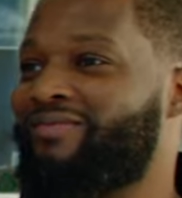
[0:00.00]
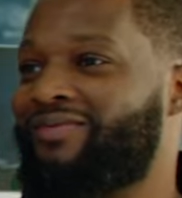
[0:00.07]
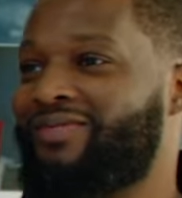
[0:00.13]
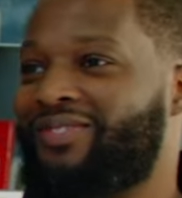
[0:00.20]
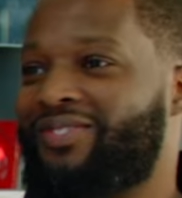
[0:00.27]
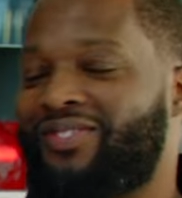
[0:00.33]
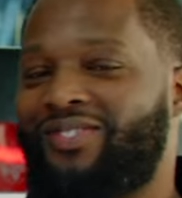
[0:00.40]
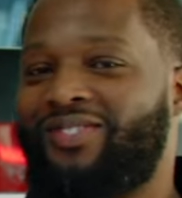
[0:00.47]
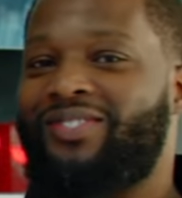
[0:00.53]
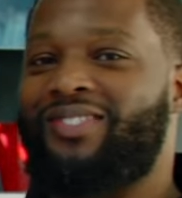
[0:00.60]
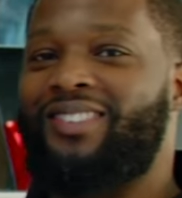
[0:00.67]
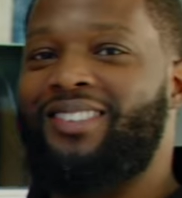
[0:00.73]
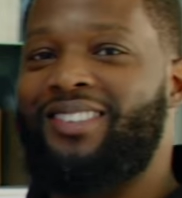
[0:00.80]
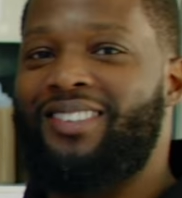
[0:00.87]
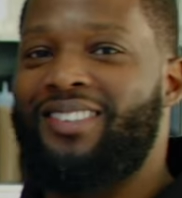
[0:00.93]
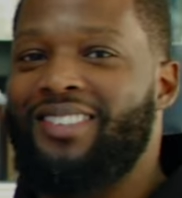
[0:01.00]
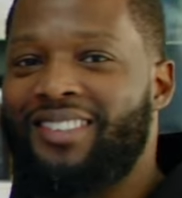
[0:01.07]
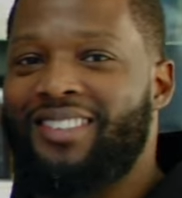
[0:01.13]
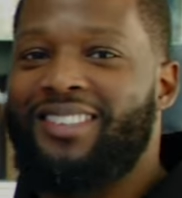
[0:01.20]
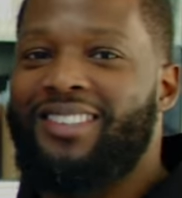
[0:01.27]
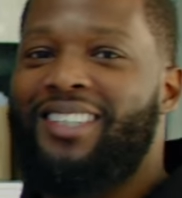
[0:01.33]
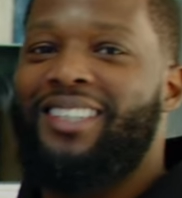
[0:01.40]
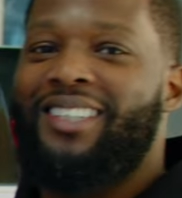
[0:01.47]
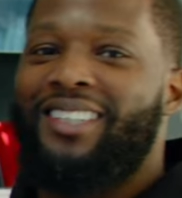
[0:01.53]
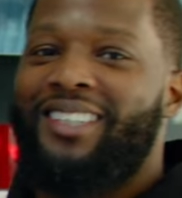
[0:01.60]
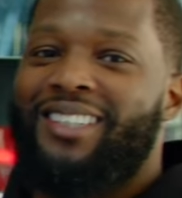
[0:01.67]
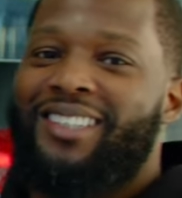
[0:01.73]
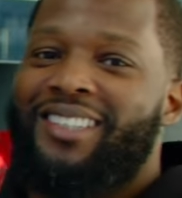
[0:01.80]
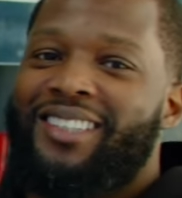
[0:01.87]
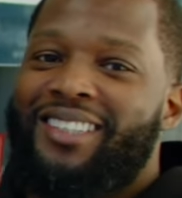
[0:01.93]

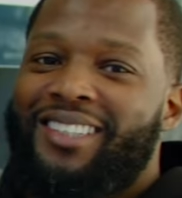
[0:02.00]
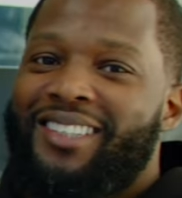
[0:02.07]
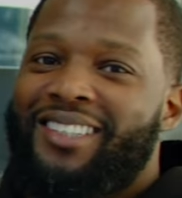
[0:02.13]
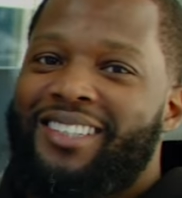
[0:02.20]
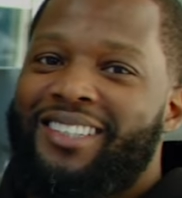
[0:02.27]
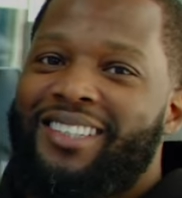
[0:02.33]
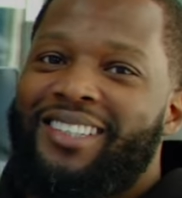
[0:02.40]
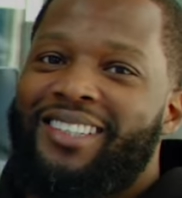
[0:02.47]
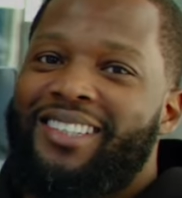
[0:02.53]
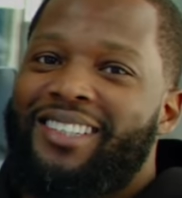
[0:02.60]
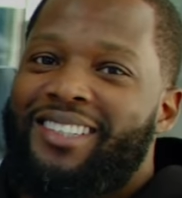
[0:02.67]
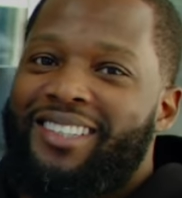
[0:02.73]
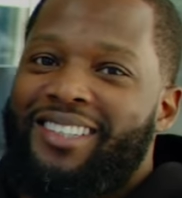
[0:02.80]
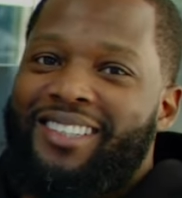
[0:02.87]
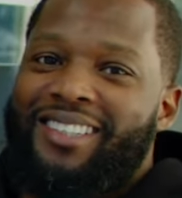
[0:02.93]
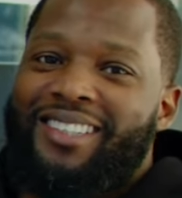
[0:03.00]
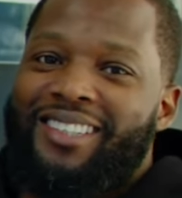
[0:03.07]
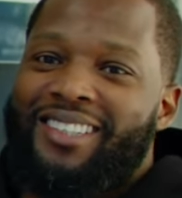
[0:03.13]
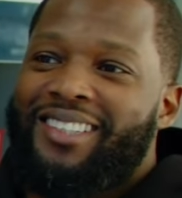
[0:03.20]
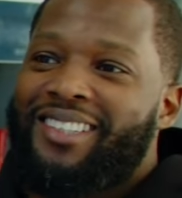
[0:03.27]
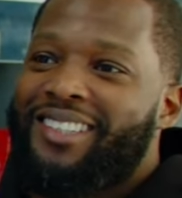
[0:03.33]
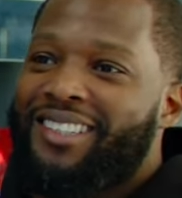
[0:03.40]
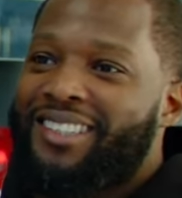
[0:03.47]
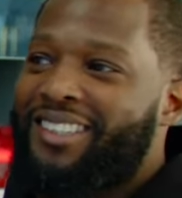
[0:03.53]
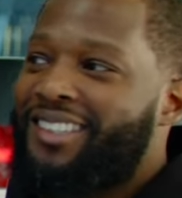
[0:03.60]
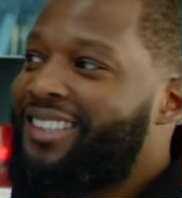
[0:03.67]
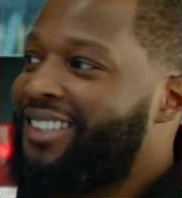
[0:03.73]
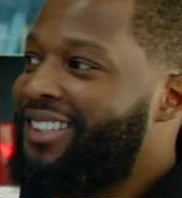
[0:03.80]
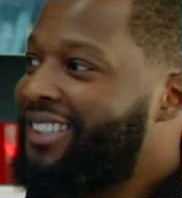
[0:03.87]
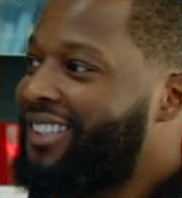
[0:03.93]

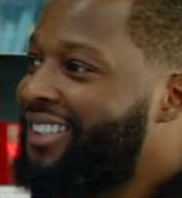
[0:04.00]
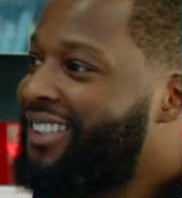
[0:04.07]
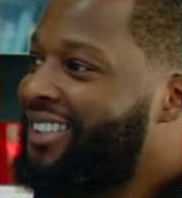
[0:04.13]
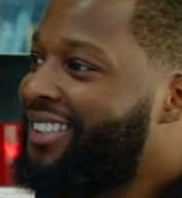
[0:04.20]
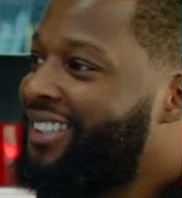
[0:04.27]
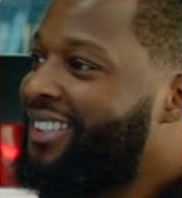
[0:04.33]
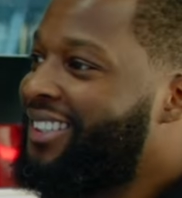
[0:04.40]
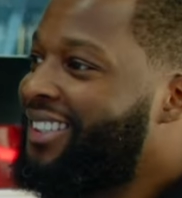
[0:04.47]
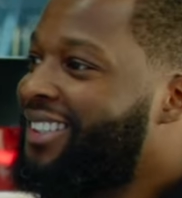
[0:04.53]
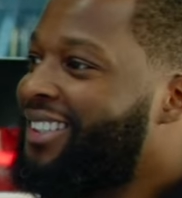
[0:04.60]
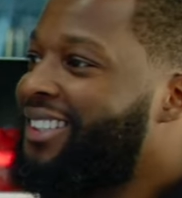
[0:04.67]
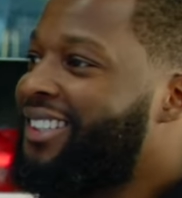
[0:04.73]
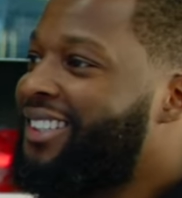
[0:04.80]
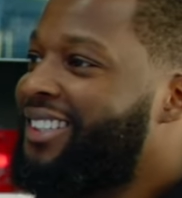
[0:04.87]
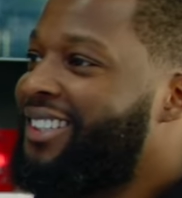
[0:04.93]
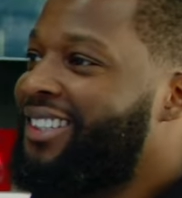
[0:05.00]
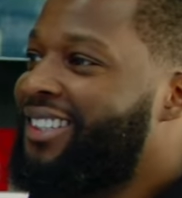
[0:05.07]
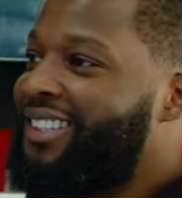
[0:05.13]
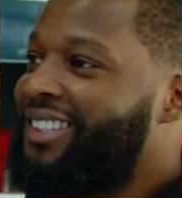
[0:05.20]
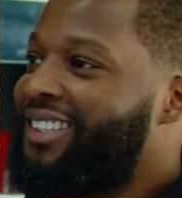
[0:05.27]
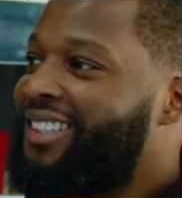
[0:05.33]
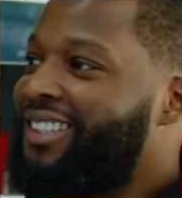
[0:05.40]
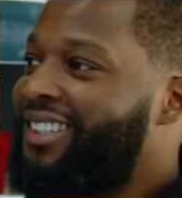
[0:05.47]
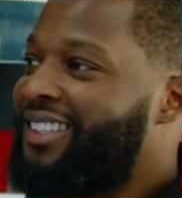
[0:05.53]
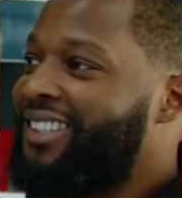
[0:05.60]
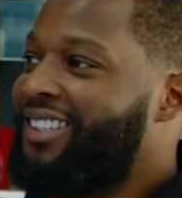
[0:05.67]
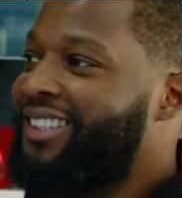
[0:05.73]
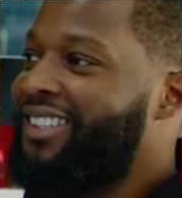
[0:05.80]
The person shown says nothing.